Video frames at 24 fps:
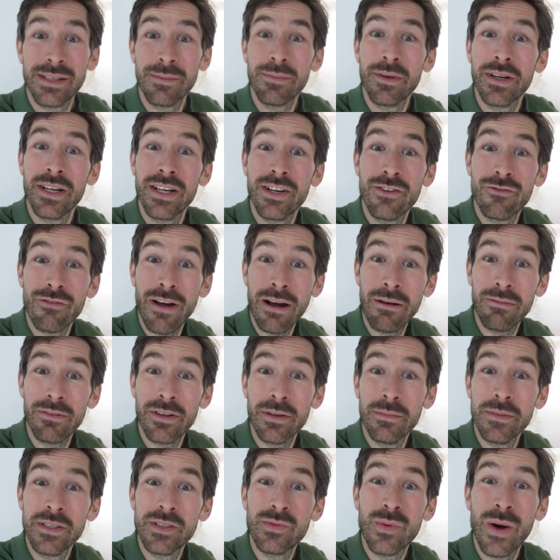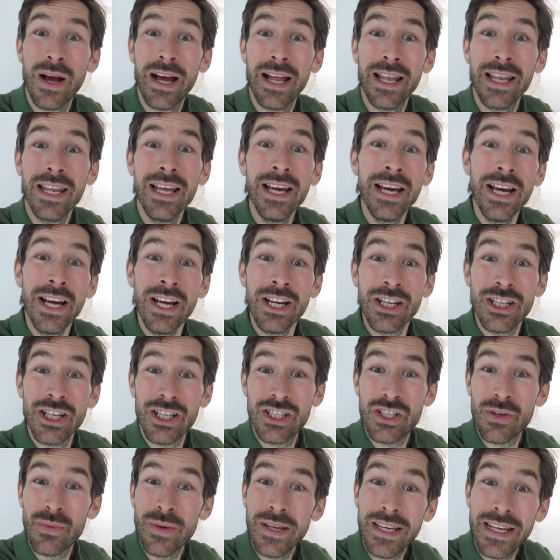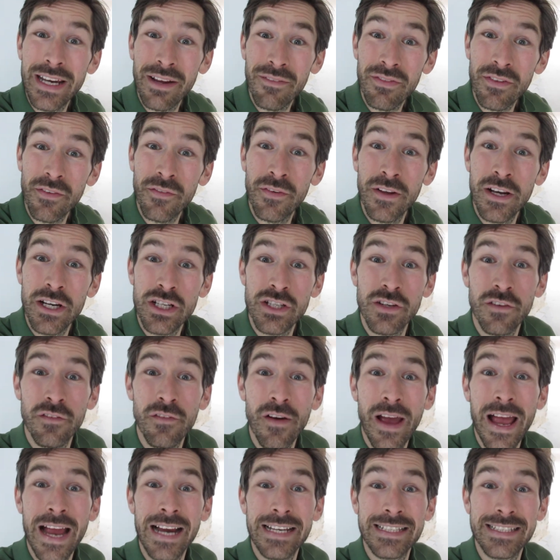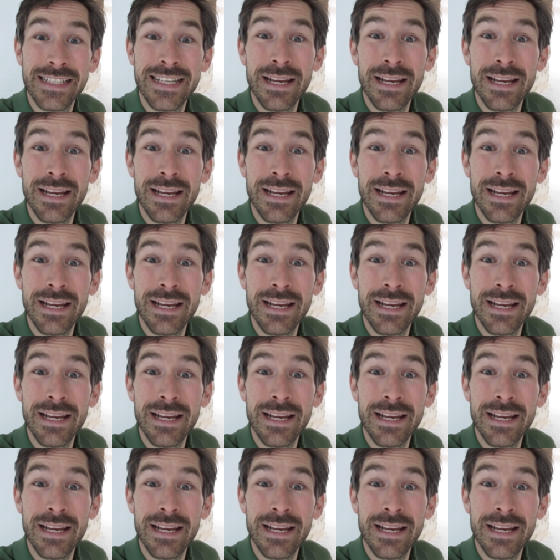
I'm going to grout them as well, just so we can have the finished effect, and